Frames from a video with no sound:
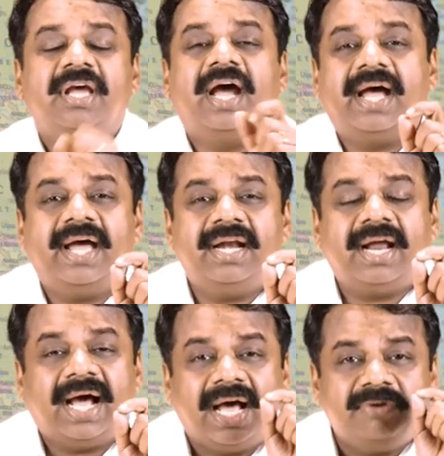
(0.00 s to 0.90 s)
and
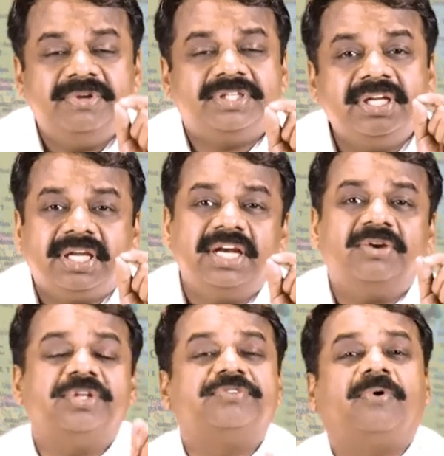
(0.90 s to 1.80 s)
are we sticking to
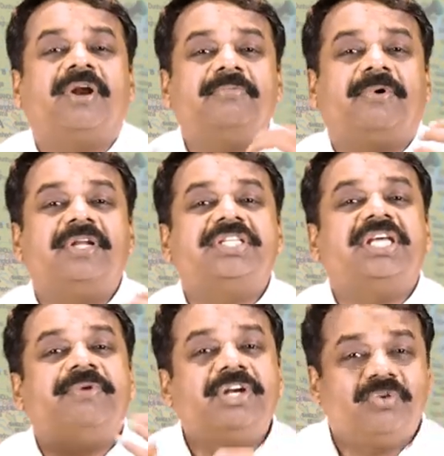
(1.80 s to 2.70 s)
this foreign policy
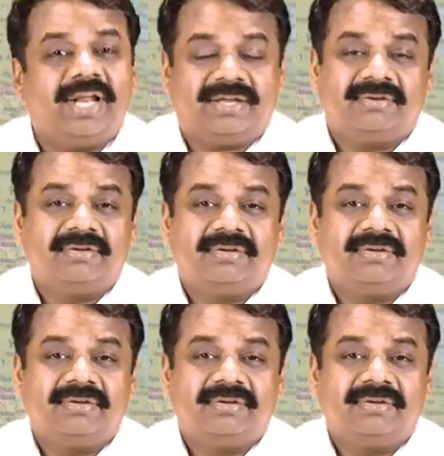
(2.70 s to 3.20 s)
even today?